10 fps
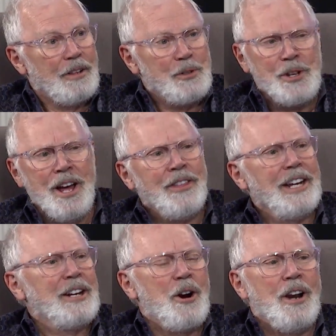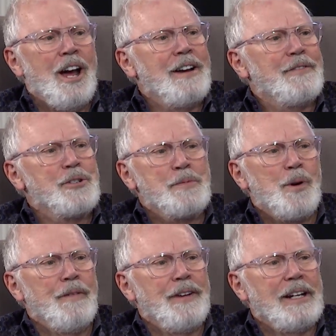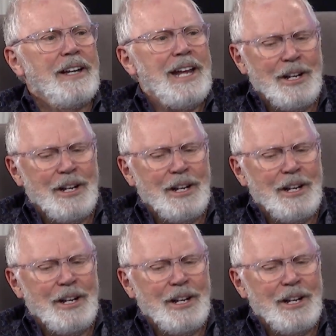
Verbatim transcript: There's nothing in our life that's perfect